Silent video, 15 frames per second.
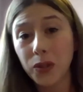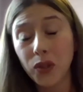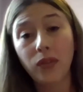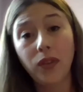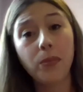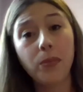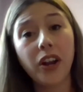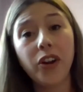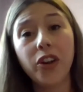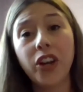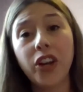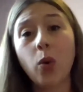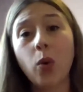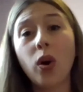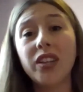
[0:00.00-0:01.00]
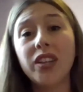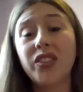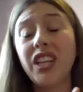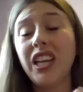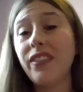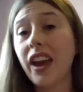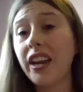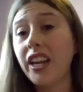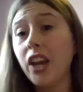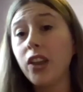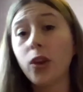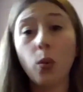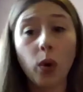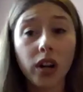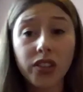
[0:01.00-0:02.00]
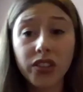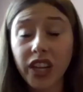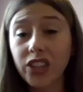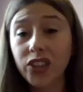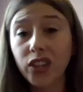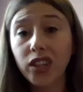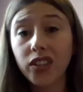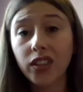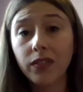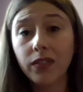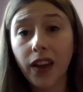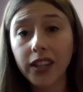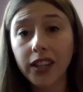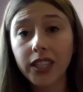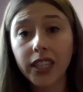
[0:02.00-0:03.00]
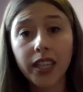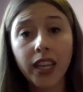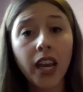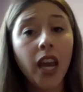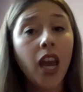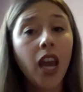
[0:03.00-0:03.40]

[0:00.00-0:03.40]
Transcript: So from there, you're going to want to see if any other workstation is infected,